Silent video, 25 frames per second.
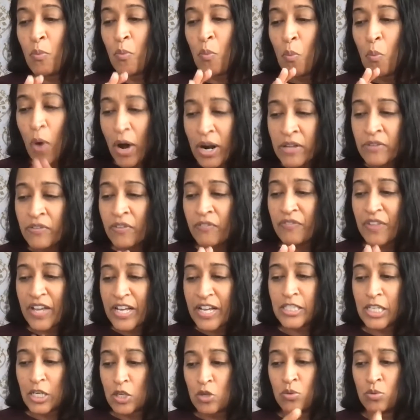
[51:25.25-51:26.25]
one of the
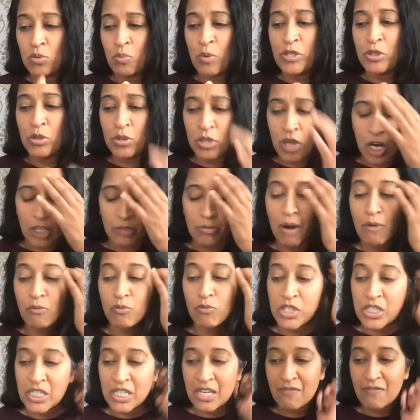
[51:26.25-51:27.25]
things that you when you talk about
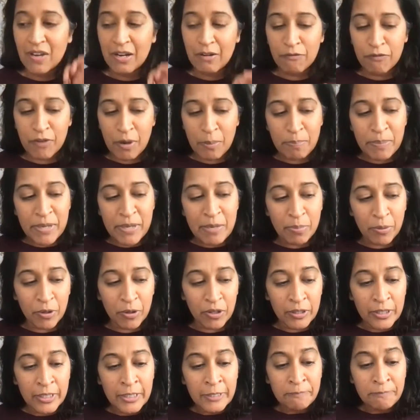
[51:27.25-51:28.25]
receiving from
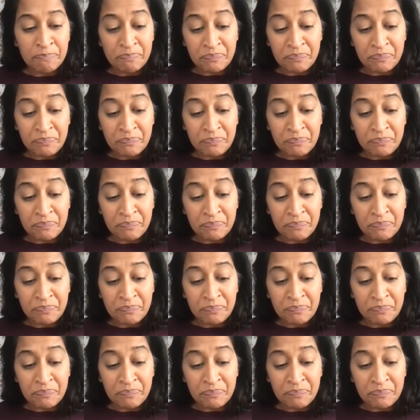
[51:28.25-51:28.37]
people